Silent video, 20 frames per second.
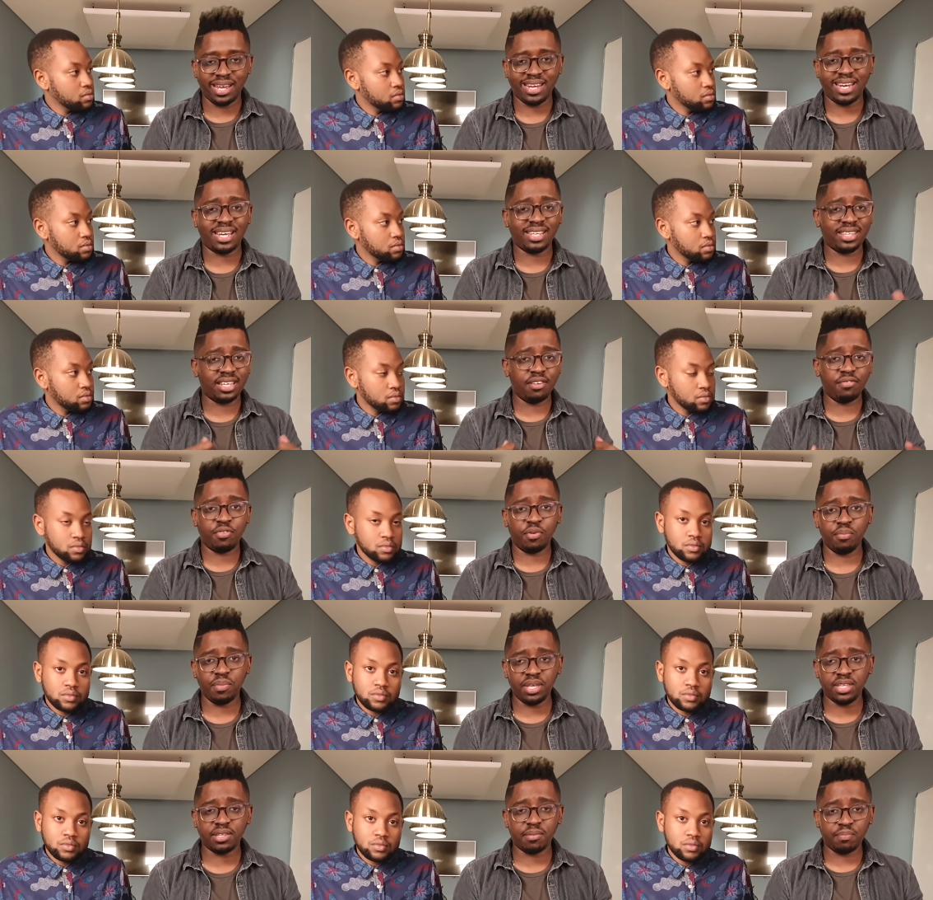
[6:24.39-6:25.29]
Speaker 1: And I think for
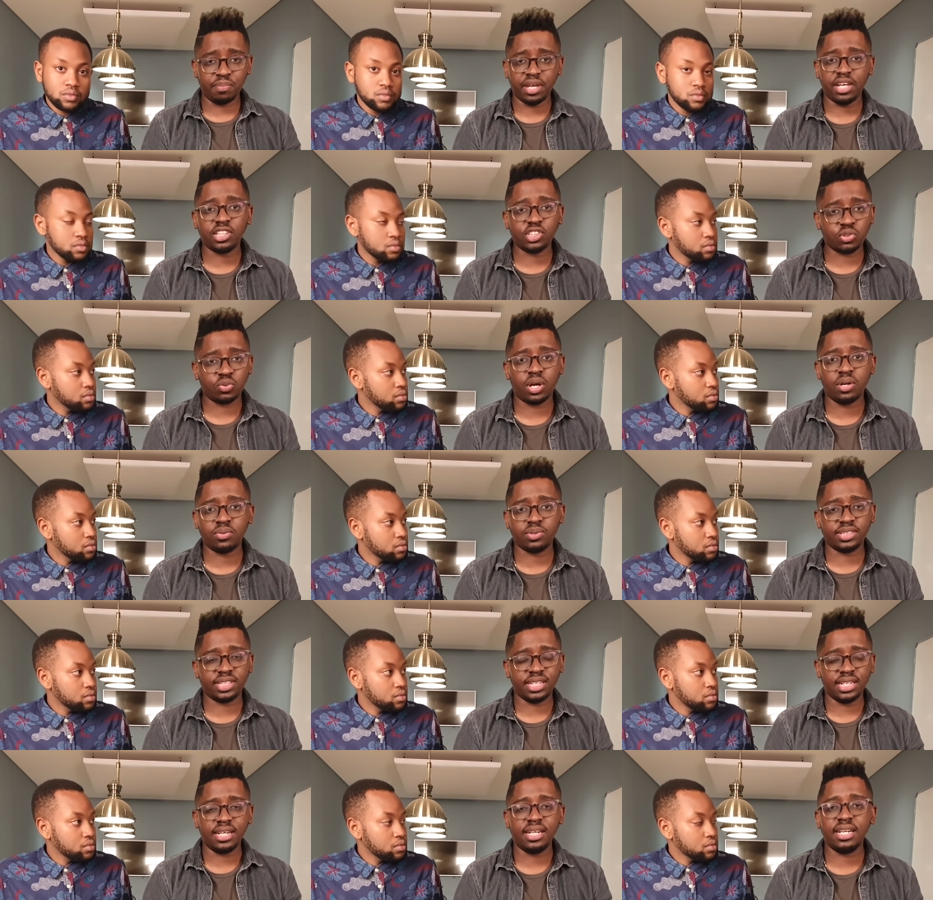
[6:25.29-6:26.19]
me, the biggest one
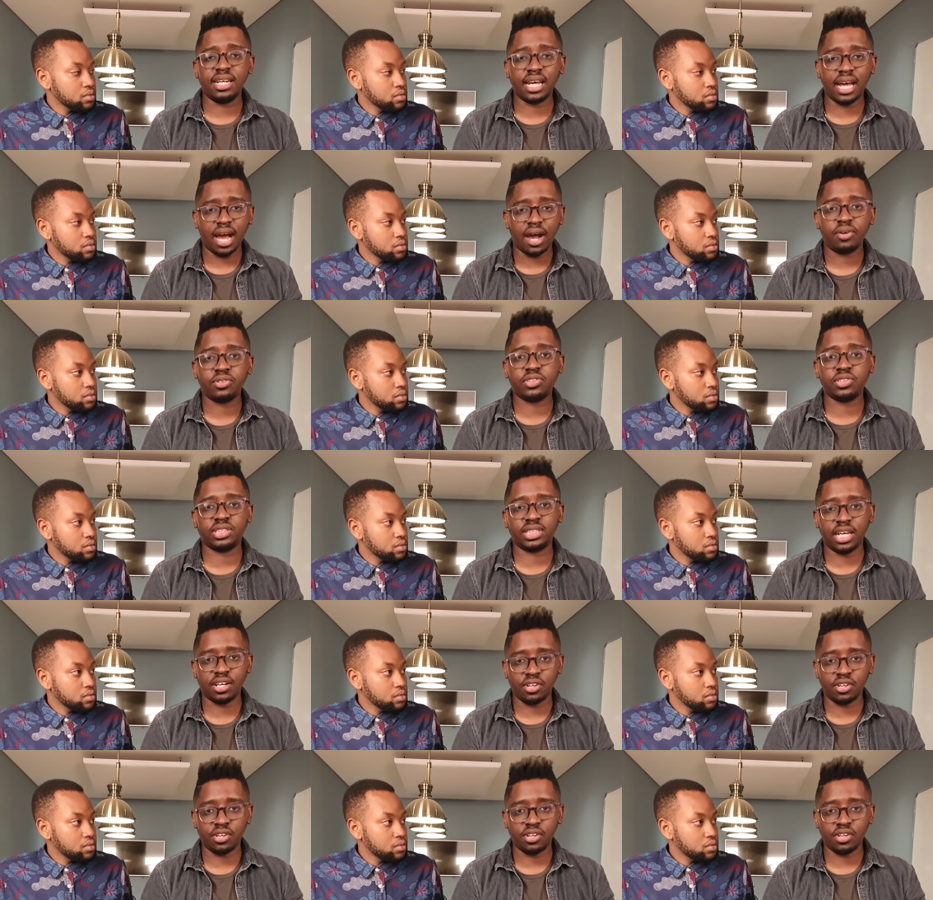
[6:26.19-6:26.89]
was learning how to say